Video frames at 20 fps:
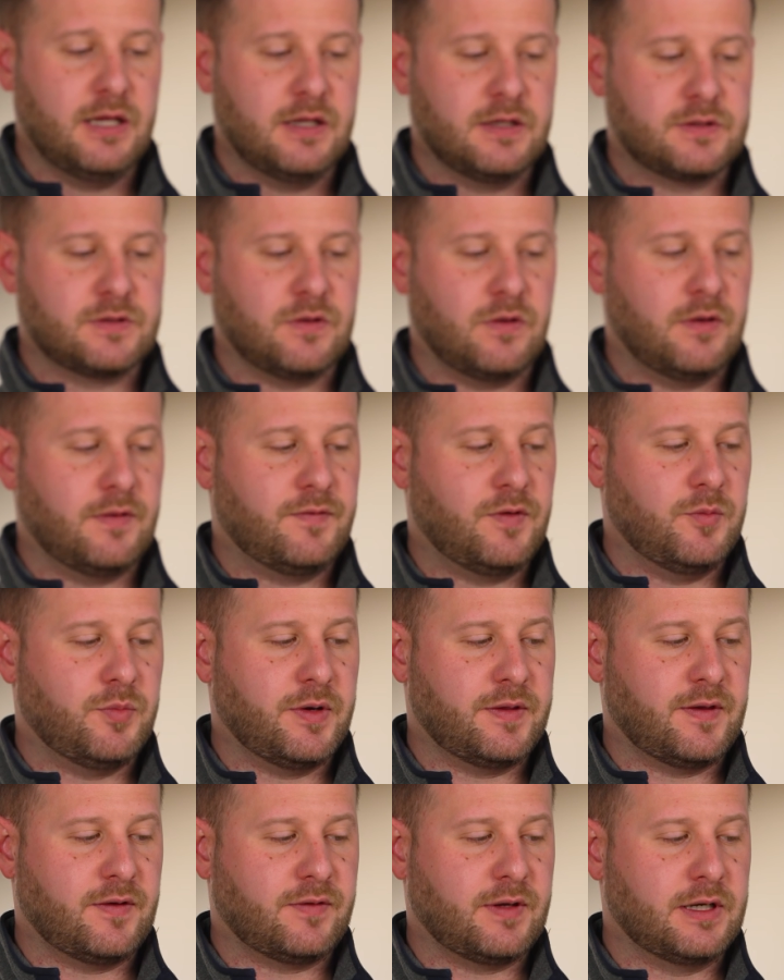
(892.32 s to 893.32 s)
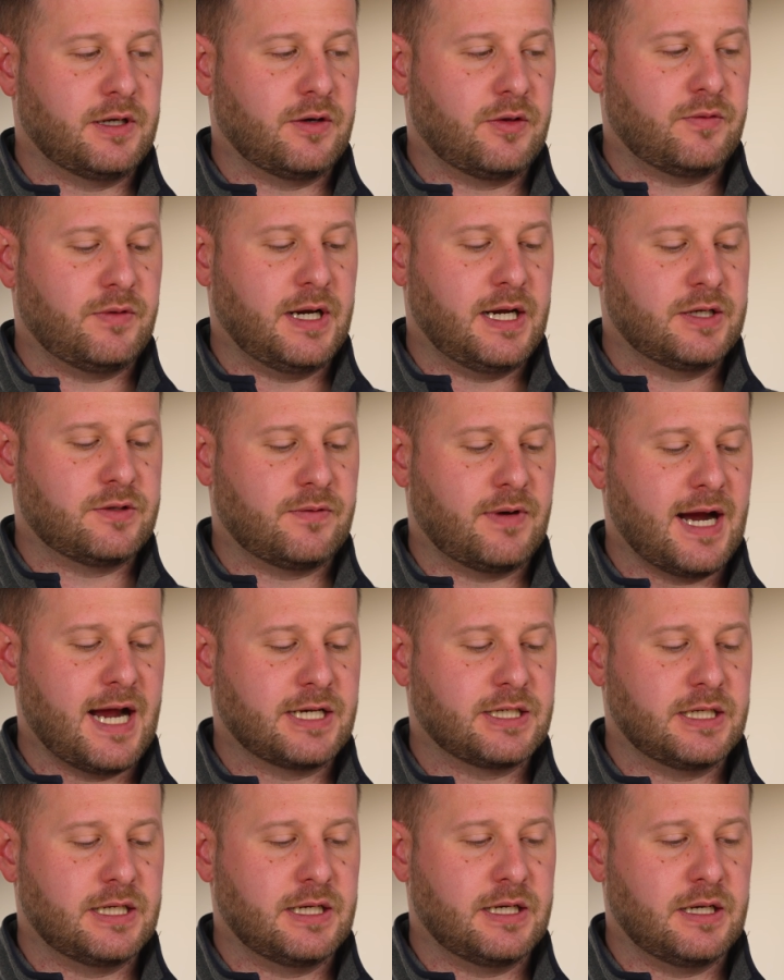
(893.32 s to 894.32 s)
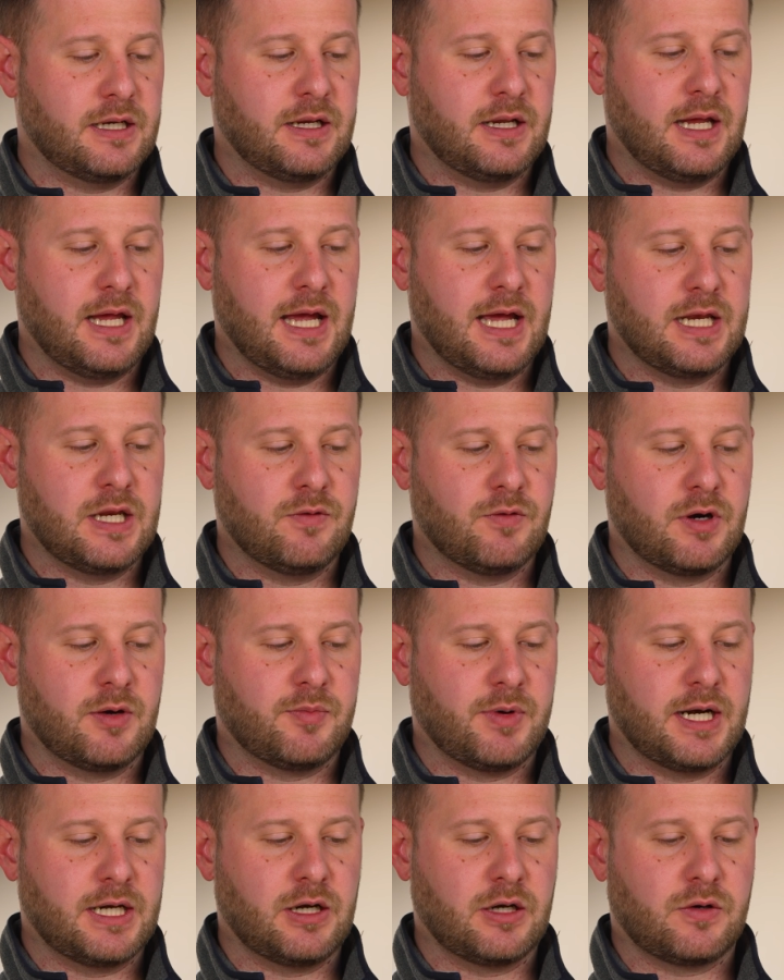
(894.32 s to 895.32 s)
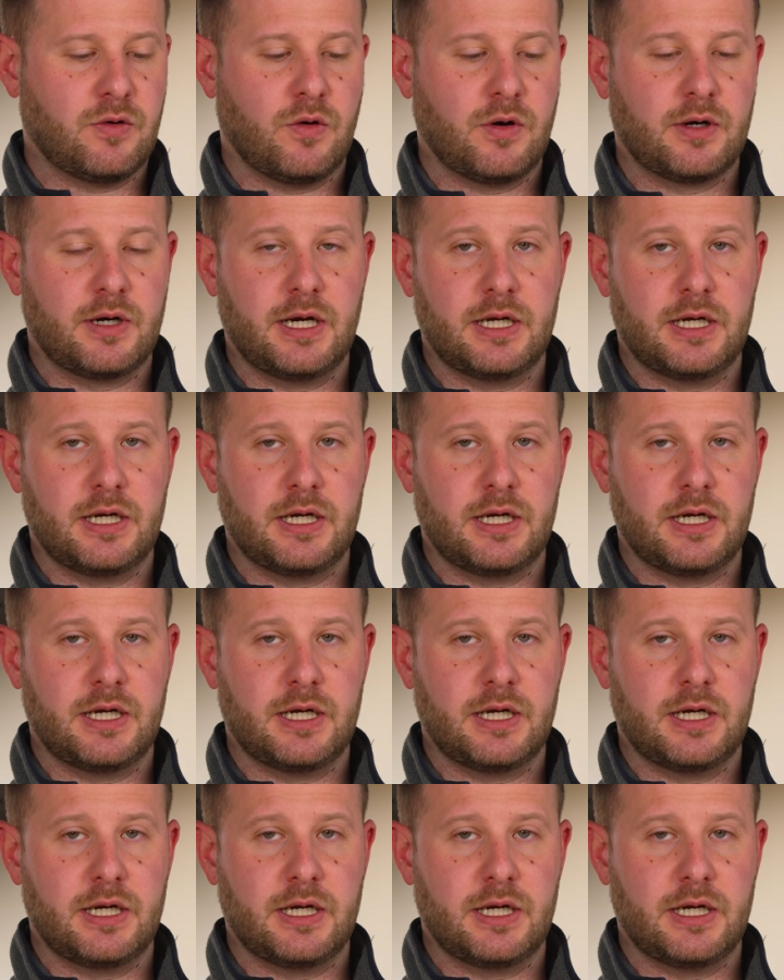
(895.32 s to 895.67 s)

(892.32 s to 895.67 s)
So if you put this on your 3/8 ratchet and you were to break your 1/4